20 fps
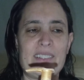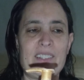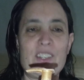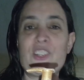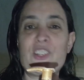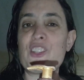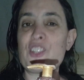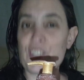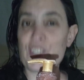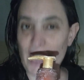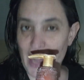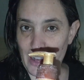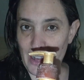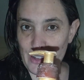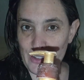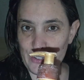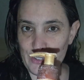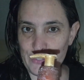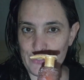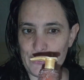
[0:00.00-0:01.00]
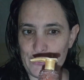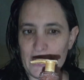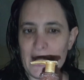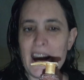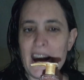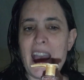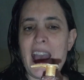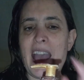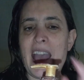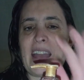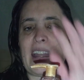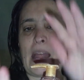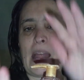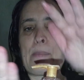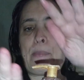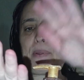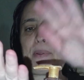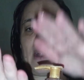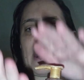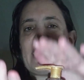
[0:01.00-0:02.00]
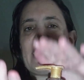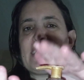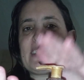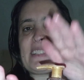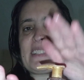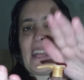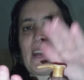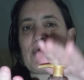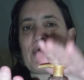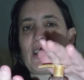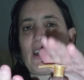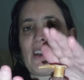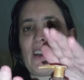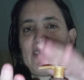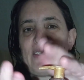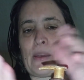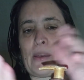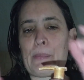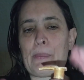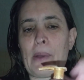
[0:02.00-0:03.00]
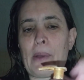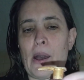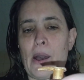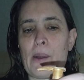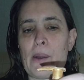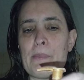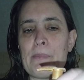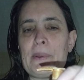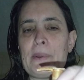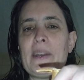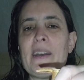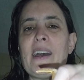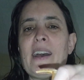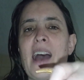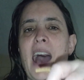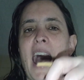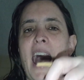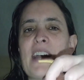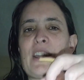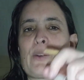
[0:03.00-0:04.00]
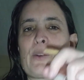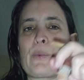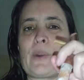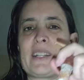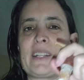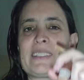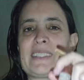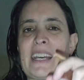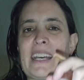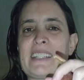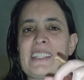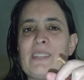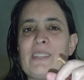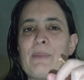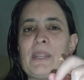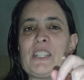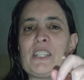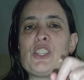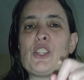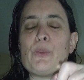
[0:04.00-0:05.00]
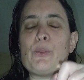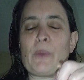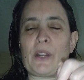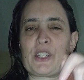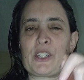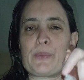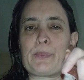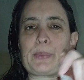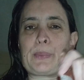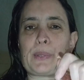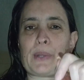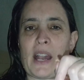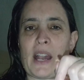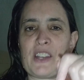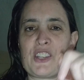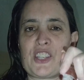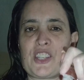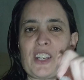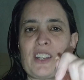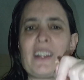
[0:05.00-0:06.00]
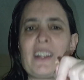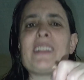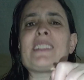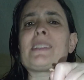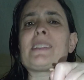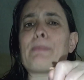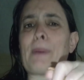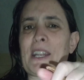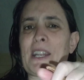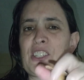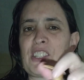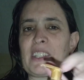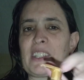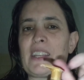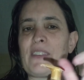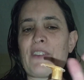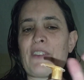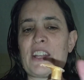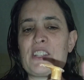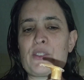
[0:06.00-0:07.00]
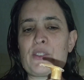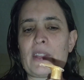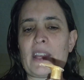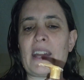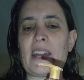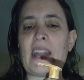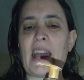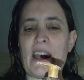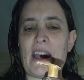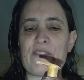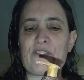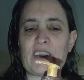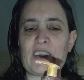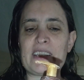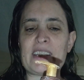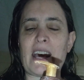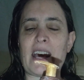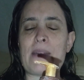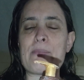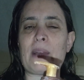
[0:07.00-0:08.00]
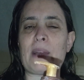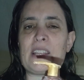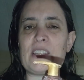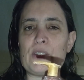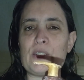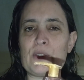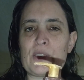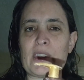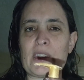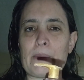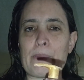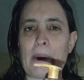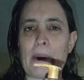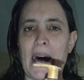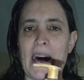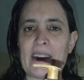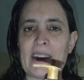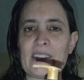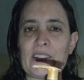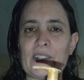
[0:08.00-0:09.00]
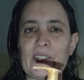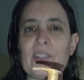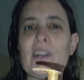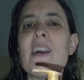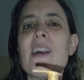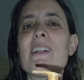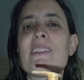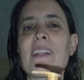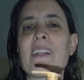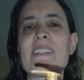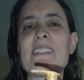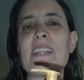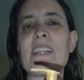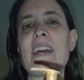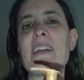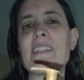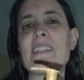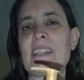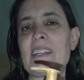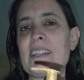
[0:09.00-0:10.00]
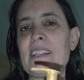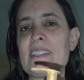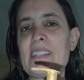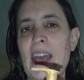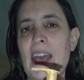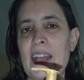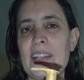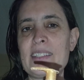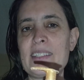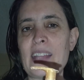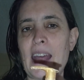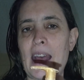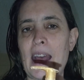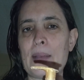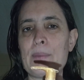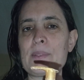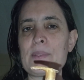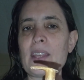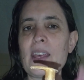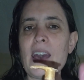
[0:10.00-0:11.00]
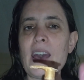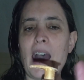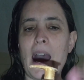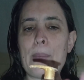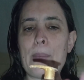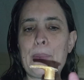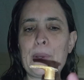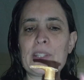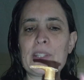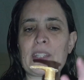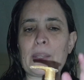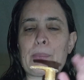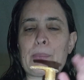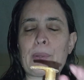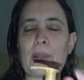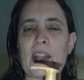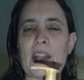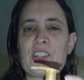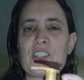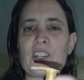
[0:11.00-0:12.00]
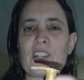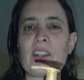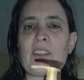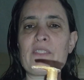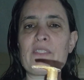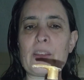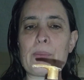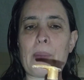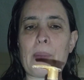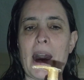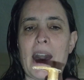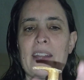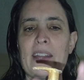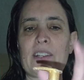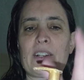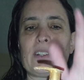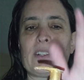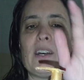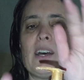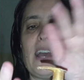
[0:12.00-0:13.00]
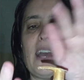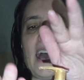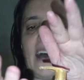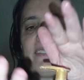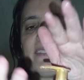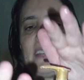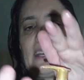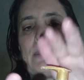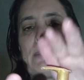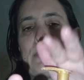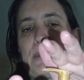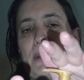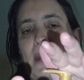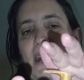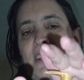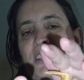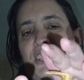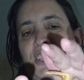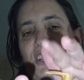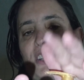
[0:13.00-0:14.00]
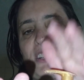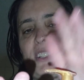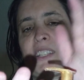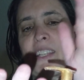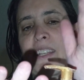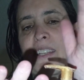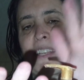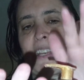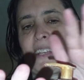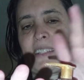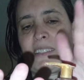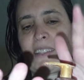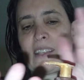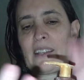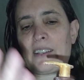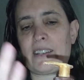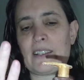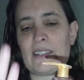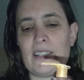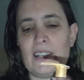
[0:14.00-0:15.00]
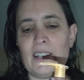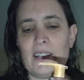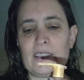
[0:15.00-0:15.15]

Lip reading: shelf and I press down on the pump, I don't want that to be too much pressure, especially if I do that every time I use the bottle. Let's say I did it 10 times. I put the pressure of the bottle and then pressure to get the